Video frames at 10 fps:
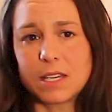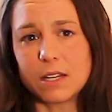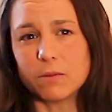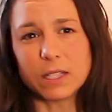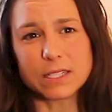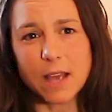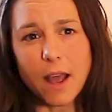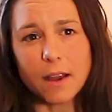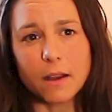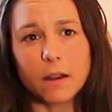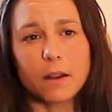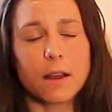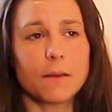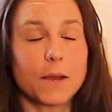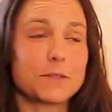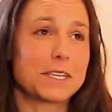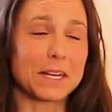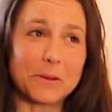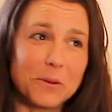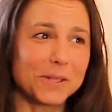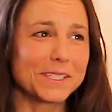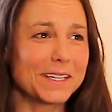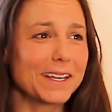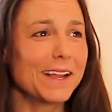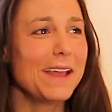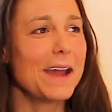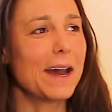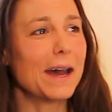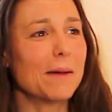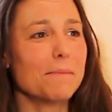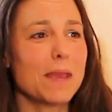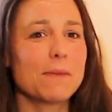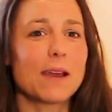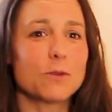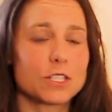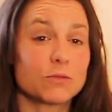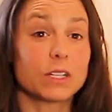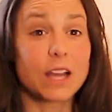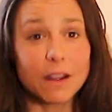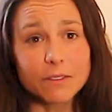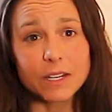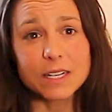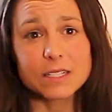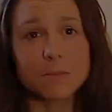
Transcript: getting really tired. I was getting older. Maybe I wasn't recovering as